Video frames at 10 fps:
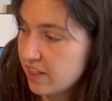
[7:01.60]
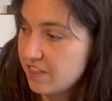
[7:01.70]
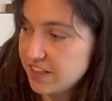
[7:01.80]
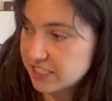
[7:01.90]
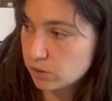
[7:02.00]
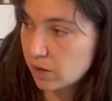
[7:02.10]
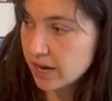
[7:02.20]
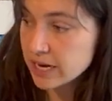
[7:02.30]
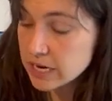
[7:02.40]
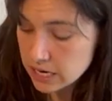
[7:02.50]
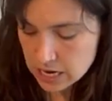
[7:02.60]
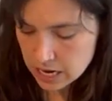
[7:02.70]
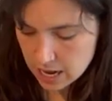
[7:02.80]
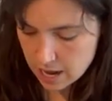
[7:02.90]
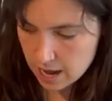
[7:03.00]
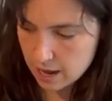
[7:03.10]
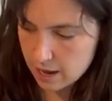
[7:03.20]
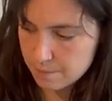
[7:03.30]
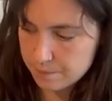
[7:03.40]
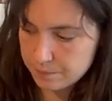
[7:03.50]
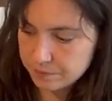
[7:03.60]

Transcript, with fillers: this one. Um,